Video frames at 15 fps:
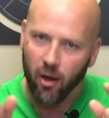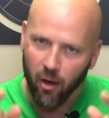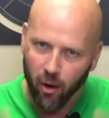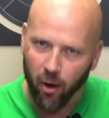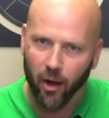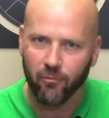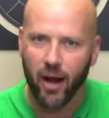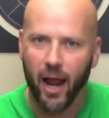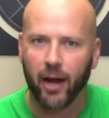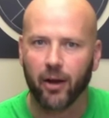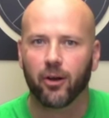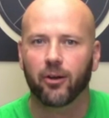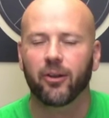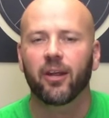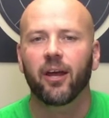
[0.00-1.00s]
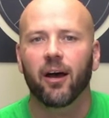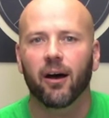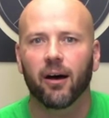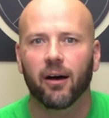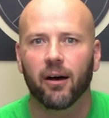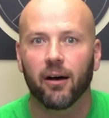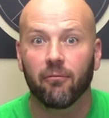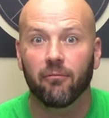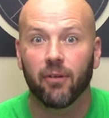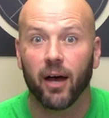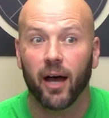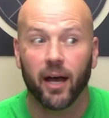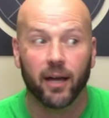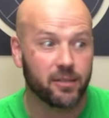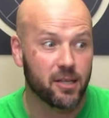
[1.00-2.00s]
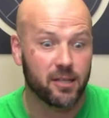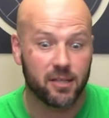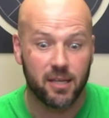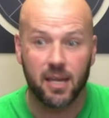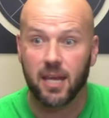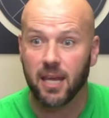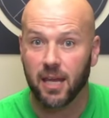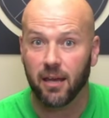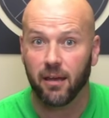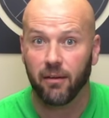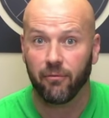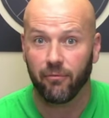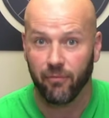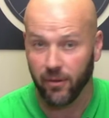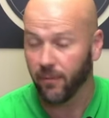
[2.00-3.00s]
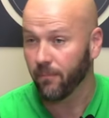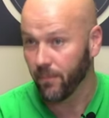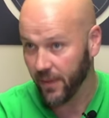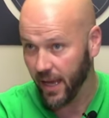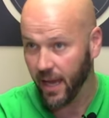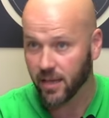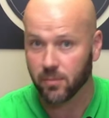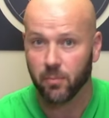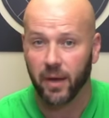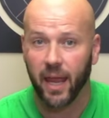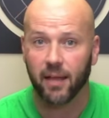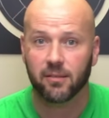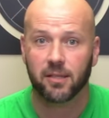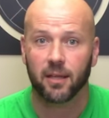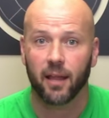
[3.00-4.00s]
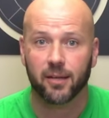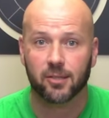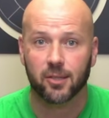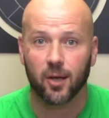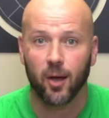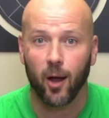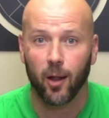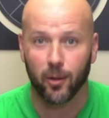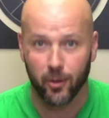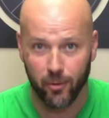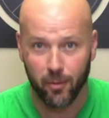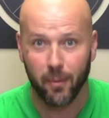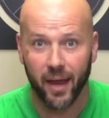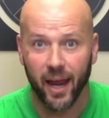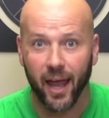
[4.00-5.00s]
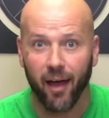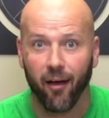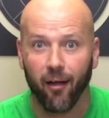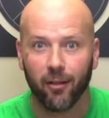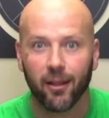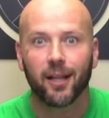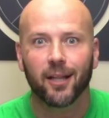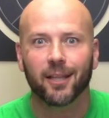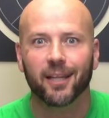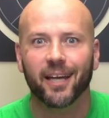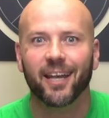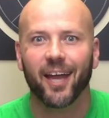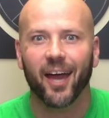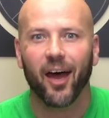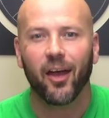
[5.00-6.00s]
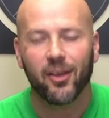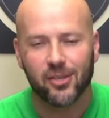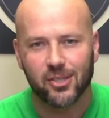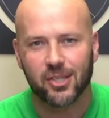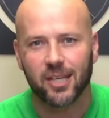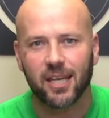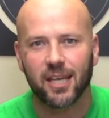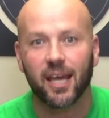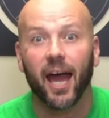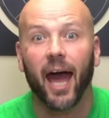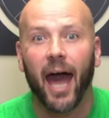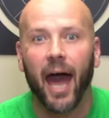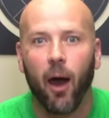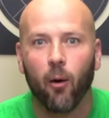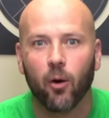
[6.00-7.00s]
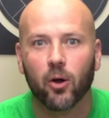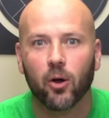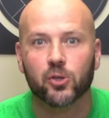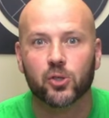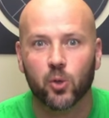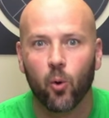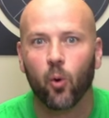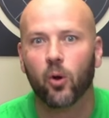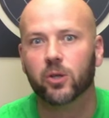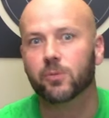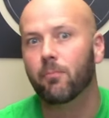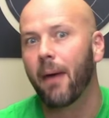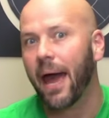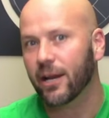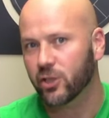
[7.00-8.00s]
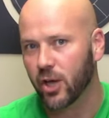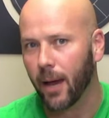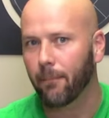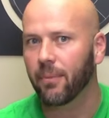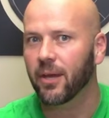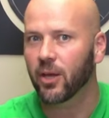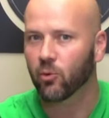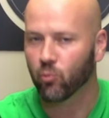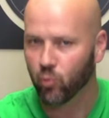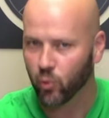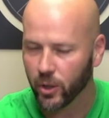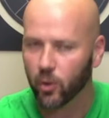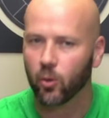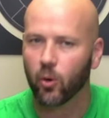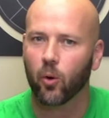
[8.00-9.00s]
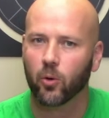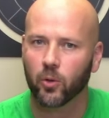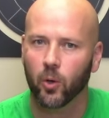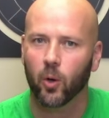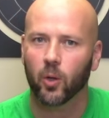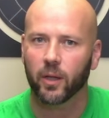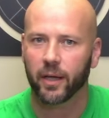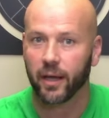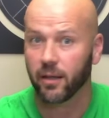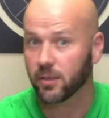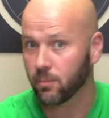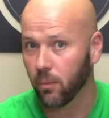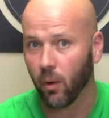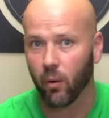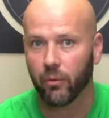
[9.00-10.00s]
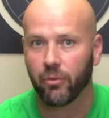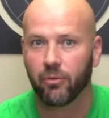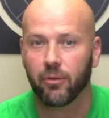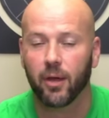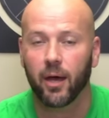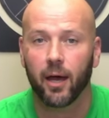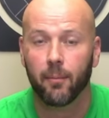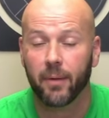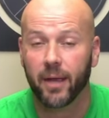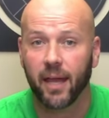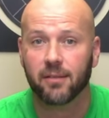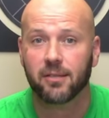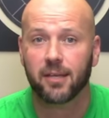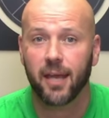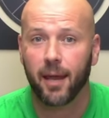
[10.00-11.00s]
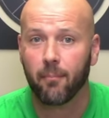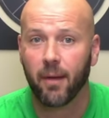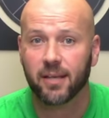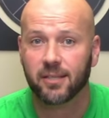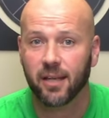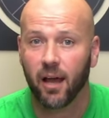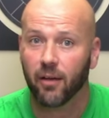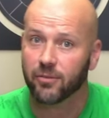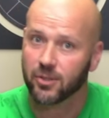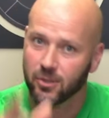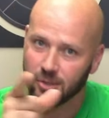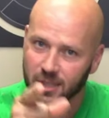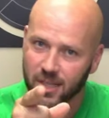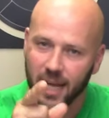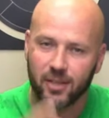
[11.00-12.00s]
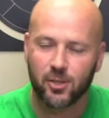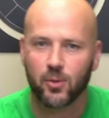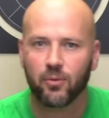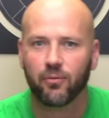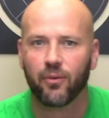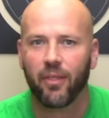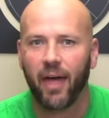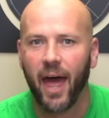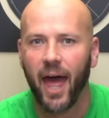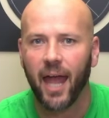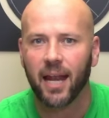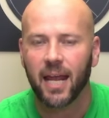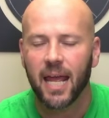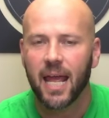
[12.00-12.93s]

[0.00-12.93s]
on record of to see if, as Mackenzie likes to call her, the Big L, Lydia, see how her scores match up in real crokinole against both Mackenzie and myself. So stay tuned for that.